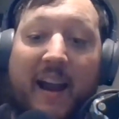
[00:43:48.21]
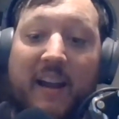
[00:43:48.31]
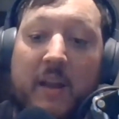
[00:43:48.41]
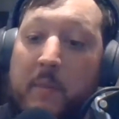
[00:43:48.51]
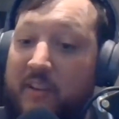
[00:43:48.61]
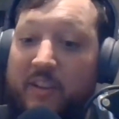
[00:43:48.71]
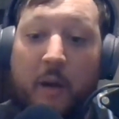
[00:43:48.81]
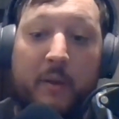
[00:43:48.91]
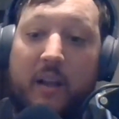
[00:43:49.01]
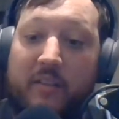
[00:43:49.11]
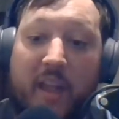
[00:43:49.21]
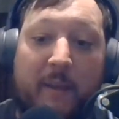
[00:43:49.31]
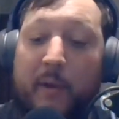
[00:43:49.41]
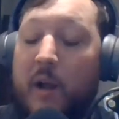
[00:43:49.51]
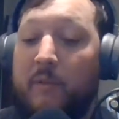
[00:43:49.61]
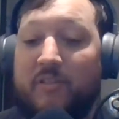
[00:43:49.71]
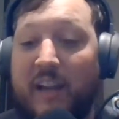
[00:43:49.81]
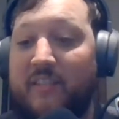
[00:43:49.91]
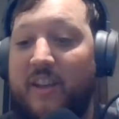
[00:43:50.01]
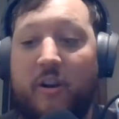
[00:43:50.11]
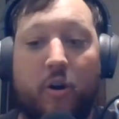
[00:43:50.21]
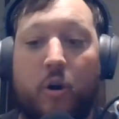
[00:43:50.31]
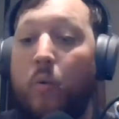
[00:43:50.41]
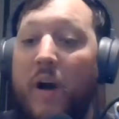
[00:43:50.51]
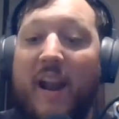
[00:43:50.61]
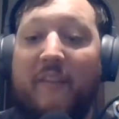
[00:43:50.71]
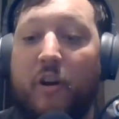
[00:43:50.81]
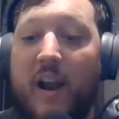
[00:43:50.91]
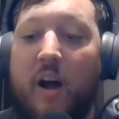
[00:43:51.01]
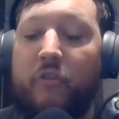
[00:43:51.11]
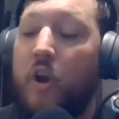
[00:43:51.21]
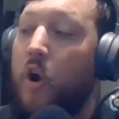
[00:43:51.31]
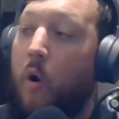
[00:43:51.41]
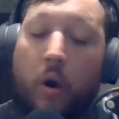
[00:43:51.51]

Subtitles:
Academics is how they become a state senator or whatever else,